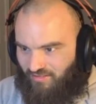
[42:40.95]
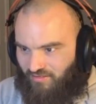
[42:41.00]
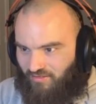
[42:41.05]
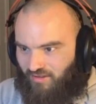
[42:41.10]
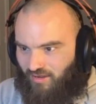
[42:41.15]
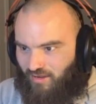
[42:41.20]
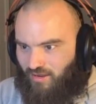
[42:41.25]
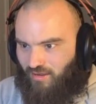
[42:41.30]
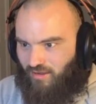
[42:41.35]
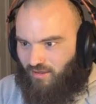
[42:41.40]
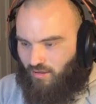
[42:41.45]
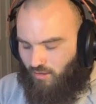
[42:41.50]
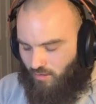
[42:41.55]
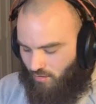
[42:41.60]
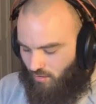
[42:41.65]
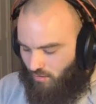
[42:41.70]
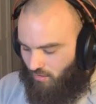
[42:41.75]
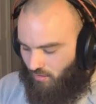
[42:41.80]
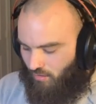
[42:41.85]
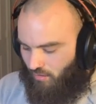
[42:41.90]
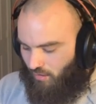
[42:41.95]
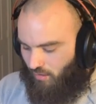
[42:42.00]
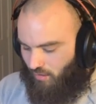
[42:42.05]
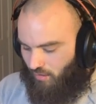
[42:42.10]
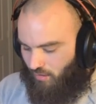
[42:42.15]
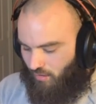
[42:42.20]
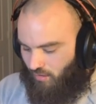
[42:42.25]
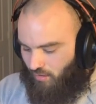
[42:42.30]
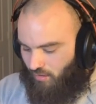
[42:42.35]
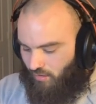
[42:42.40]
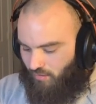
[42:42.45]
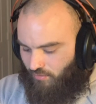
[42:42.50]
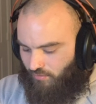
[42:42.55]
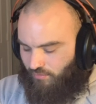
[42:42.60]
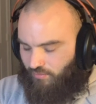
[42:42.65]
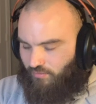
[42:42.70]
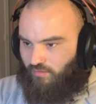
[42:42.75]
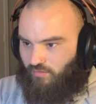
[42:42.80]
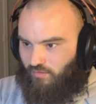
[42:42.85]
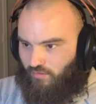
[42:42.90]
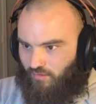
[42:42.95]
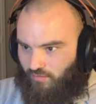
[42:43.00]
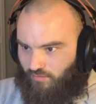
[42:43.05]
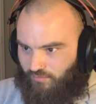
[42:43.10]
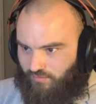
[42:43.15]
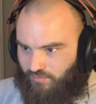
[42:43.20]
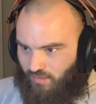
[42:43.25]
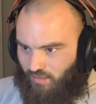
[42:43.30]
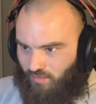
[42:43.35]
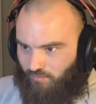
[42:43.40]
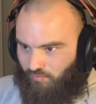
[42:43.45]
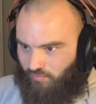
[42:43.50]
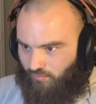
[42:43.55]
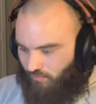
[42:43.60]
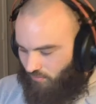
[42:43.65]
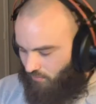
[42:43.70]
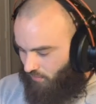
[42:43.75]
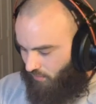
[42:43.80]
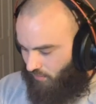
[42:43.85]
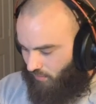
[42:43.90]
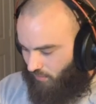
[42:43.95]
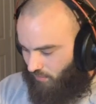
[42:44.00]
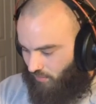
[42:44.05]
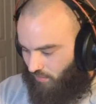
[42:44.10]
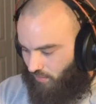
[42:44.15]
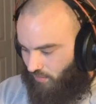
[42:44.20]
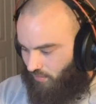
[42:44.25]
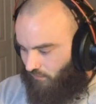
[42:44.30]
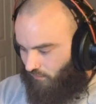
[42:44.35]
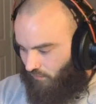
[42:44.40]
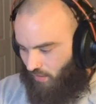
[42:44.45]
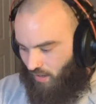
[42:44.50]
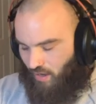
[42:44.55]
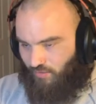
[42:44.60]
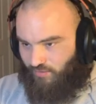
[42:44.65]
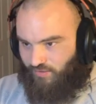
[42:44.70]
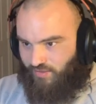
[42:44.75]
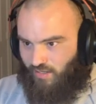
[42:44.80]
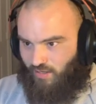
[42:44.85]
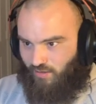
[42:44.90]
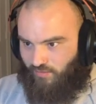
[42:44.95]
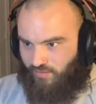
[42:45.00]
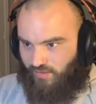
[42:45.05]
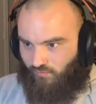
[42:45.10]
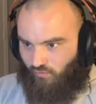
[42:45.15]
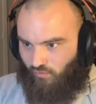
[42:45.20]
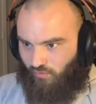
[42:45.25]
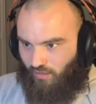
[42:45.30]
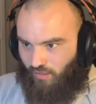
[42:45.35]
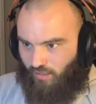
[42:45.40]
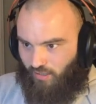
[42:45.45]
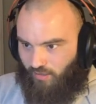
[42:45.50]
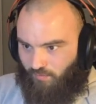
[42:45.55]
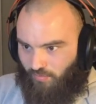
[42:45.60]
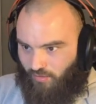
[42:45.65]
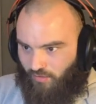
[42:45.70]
Okay, I don't type for hours and hours every day.